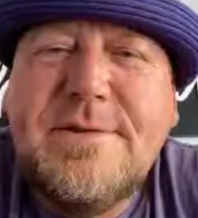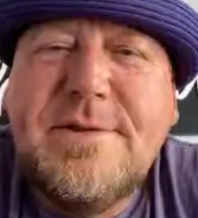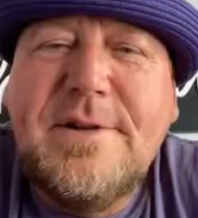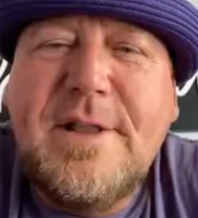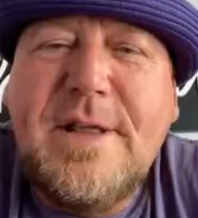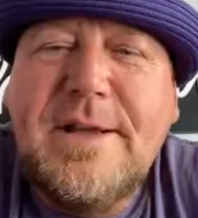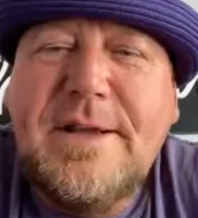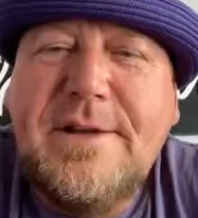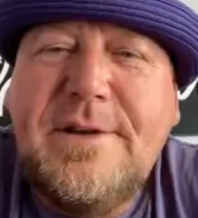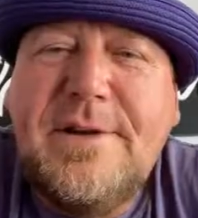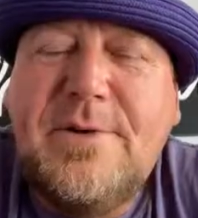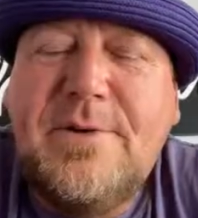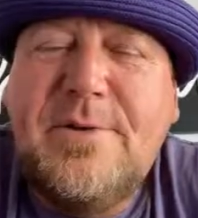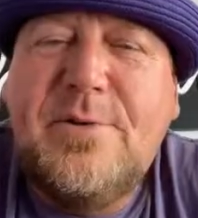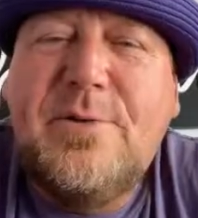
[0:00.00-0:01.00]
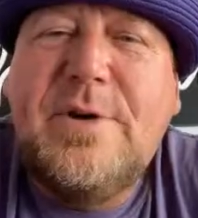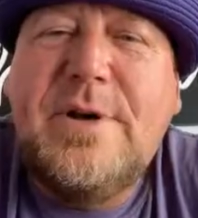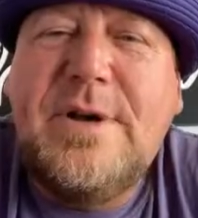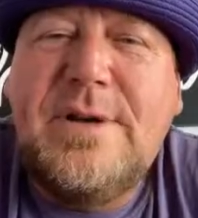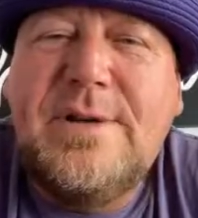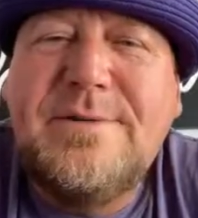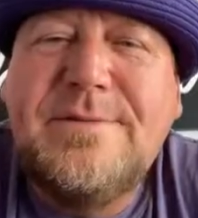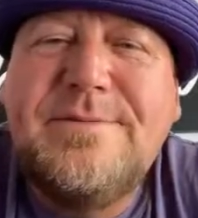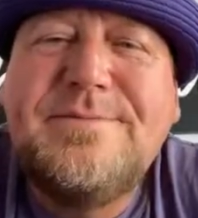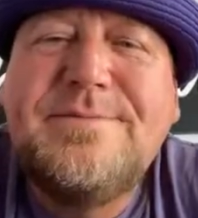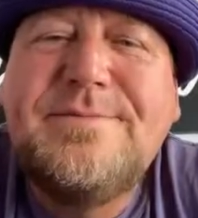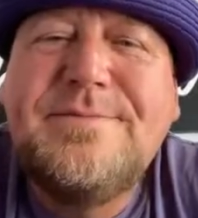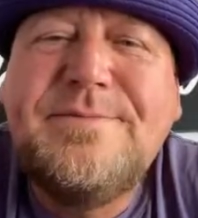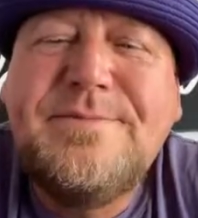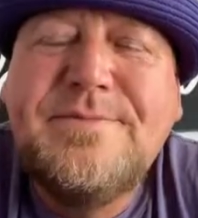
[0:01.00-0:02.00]
you liking the old uh
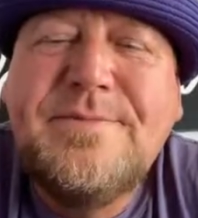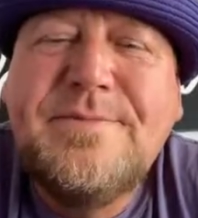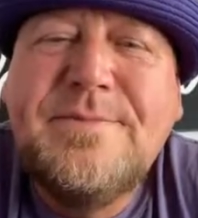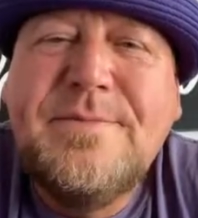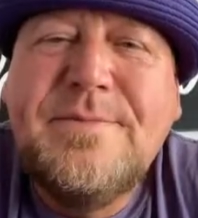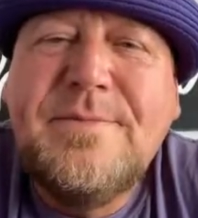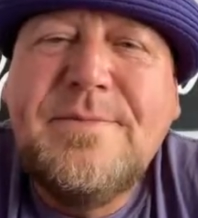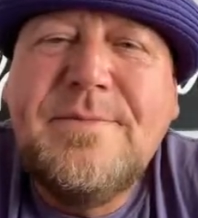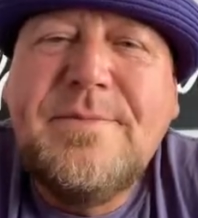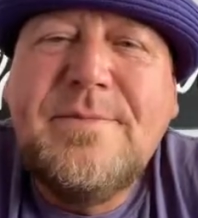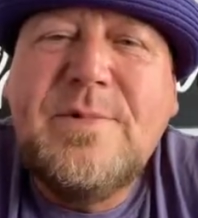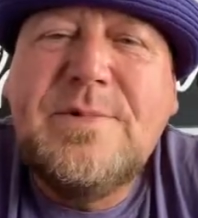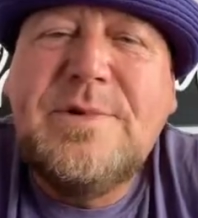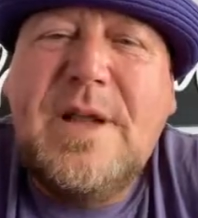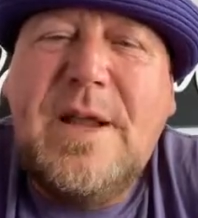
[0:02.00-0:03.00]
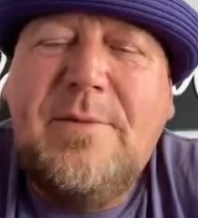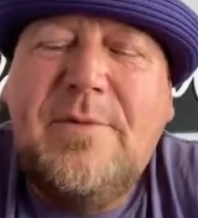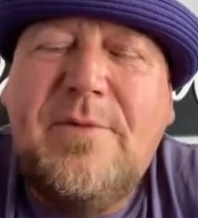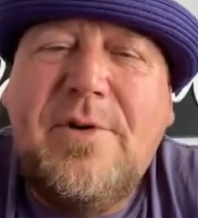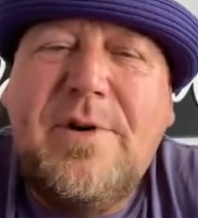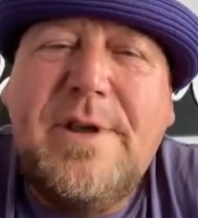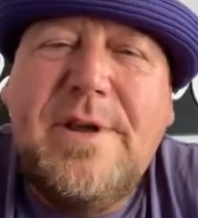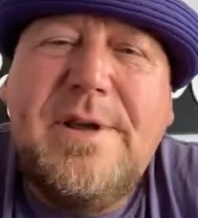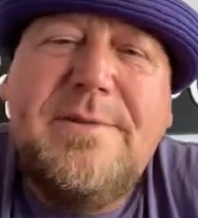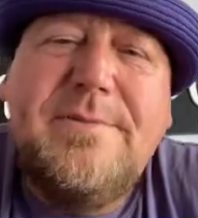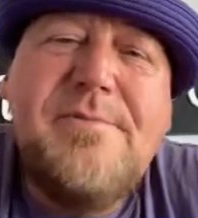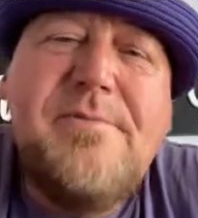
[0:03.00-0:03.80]
what's the name of her again?